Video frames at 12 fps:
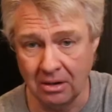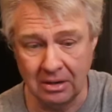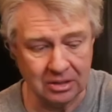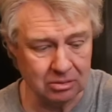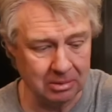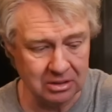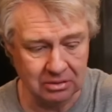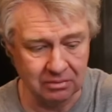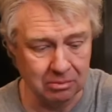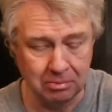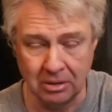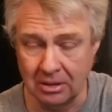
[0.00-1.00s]
all expensive
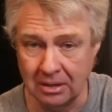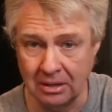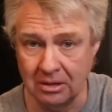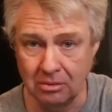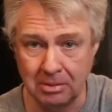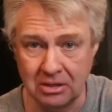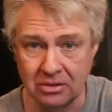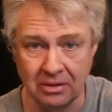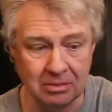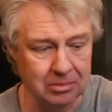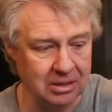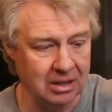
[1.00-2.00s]
to put a little piece of
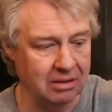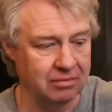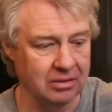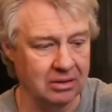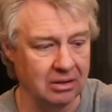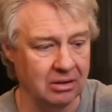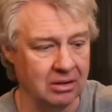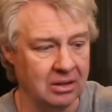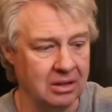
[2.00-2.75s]
MDF in there.